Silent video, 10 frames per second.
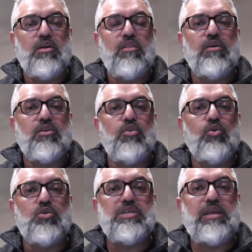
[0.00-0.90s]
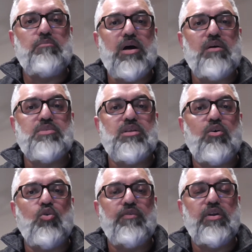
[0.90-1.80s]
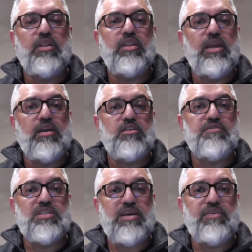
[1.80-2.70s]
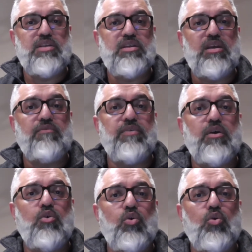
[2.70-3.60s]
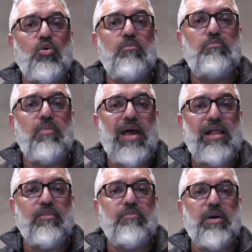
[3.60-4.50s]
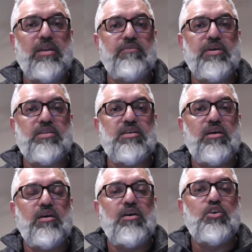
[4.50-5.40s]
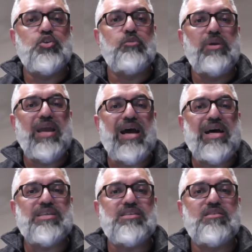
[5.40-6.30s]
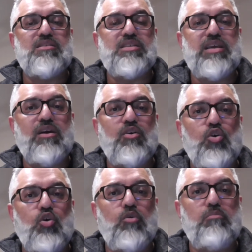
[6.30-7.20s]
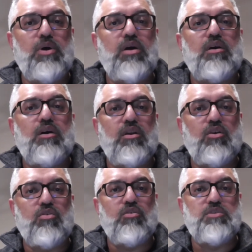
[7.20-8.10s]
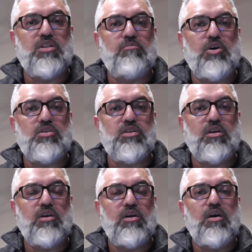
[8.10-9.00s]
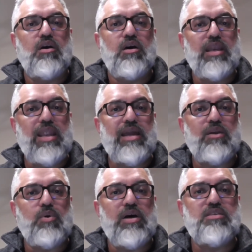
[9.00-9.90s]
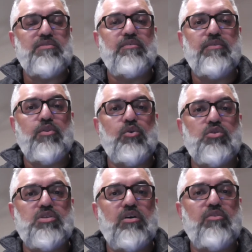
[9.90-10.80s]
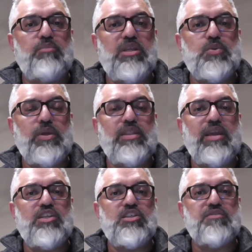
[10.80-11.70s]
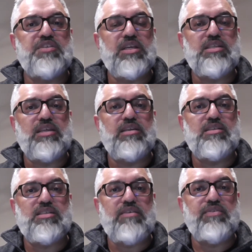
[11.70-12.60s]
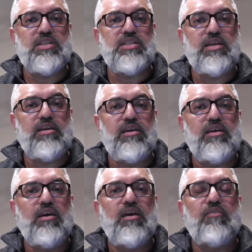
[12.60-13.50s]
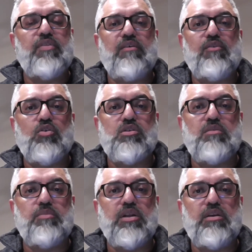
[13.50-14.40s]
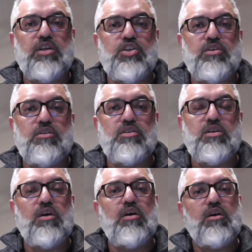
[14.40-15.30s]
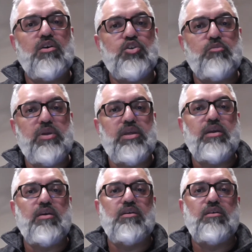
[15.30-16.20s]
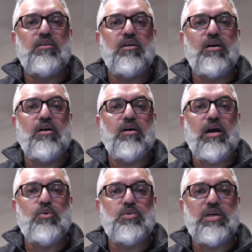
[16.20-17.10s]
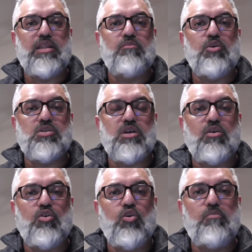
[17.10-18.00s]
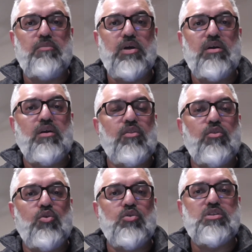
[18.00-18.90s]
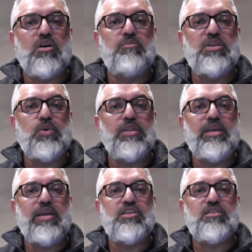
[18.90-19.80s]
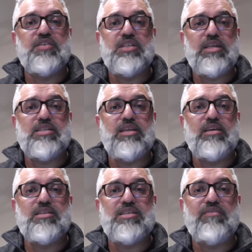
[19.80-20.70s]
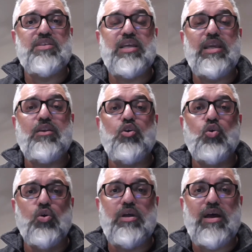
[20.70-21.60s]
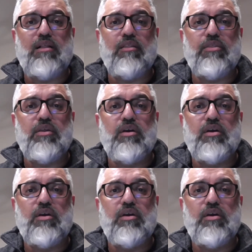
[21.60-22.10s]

that those imams that are over the age of 70 for their own health benefit should be asked to stay at home and not come to the mosque. And likewise, for those that are between the ages of 60 and 70, if they have long-term conditions, should be outside the mosque at home. Those that are between the ages of 60 and 70 in good health